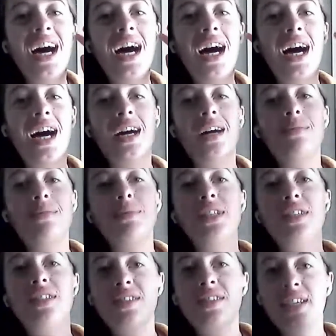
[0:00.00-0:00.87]
Um,
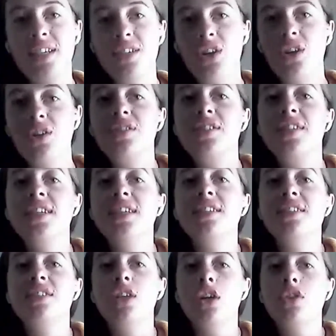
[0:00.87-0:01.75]
it's detoxing
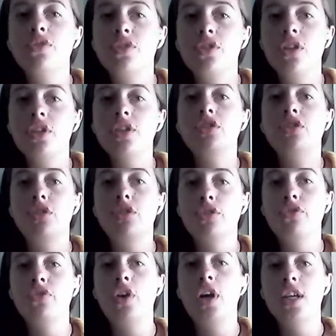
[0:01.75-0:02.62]
itself. So you
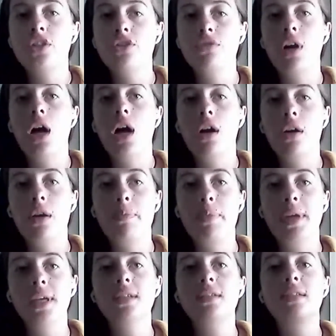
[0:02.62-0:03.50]
do find you are a
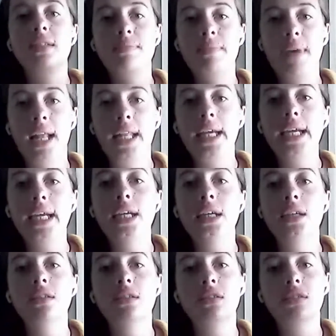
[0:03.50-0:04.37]
bit
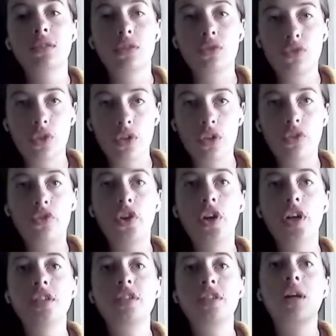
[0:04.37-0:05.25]
smelly for the
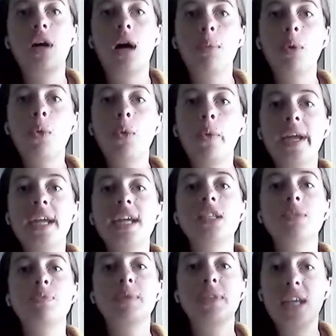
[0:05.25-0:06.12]
first couple
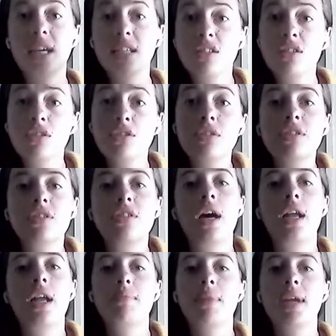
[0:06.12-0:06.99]
weeks, but that's a good
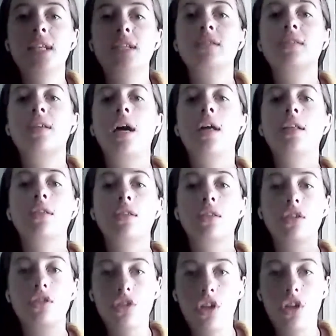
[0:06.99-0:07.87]
sign. It means that
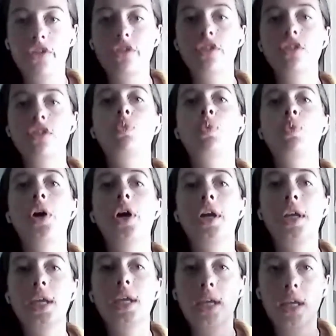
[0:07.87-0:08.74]
the deodorant's
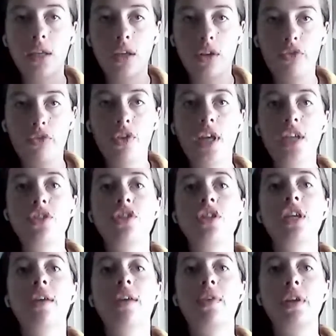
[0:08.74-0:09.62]
working and you're
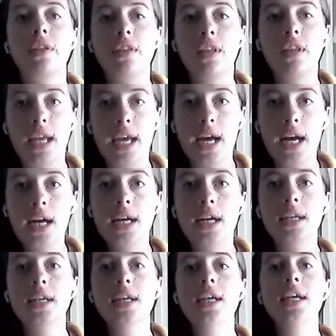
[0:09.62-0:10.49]
flushing everything
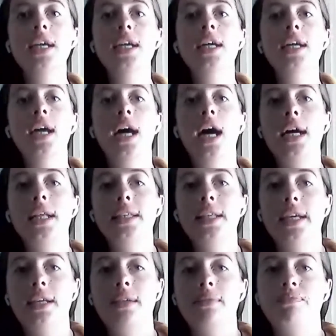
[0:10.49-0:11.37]
out. Okay. And
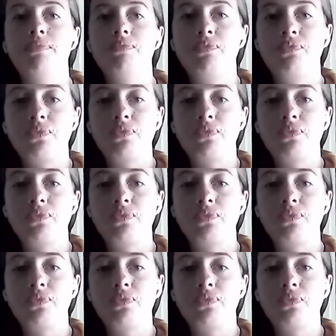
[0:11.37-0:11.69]
then